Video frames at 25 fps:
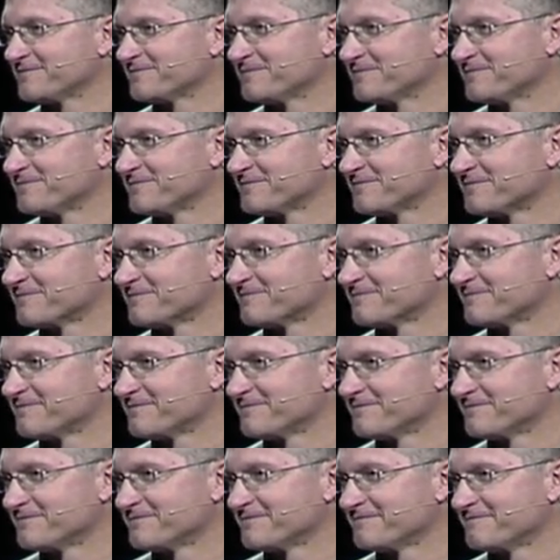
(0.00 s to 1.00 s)

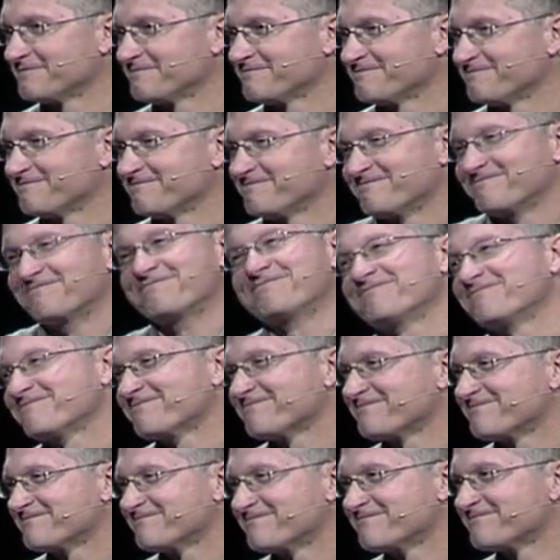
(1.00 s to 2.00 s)

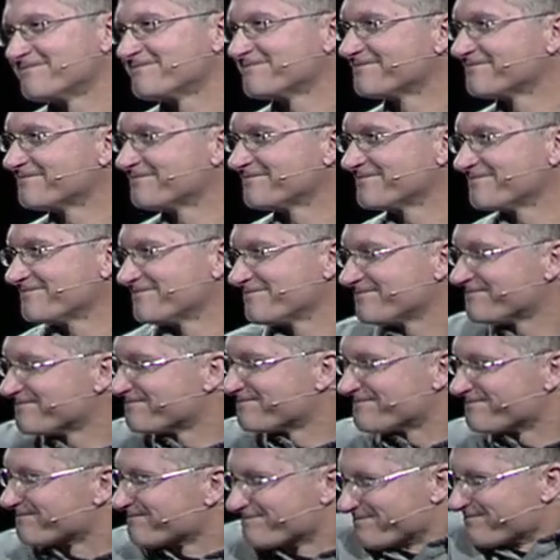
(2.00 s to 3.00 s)

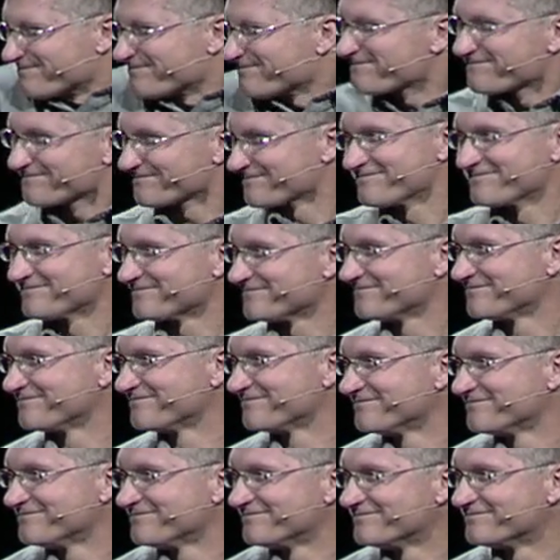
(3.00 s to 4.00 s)

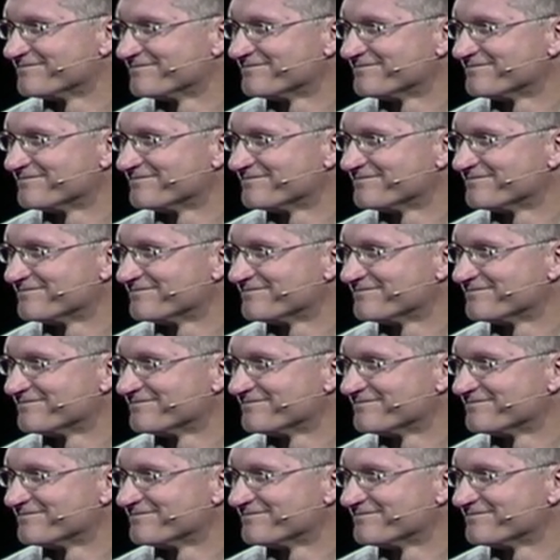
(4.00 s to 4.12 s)
(no one is talking)